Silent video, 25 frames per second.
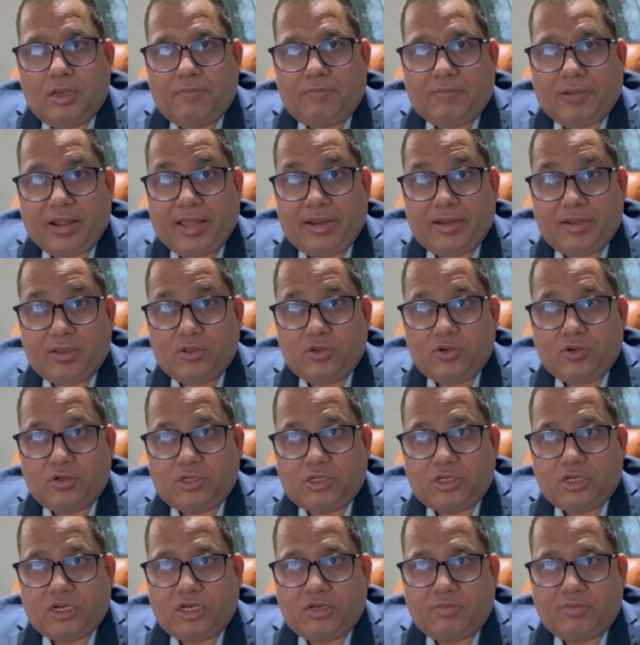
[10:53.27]
planning your
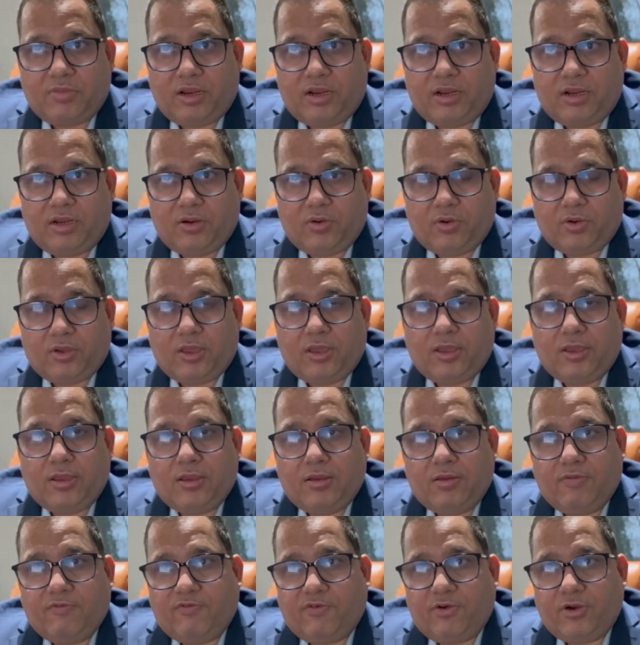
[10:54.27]
treatment. Okay,
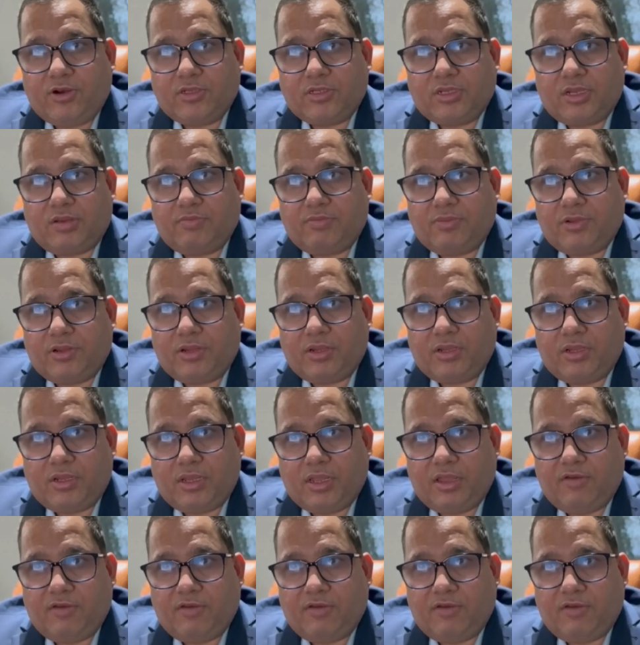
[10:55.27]
for example,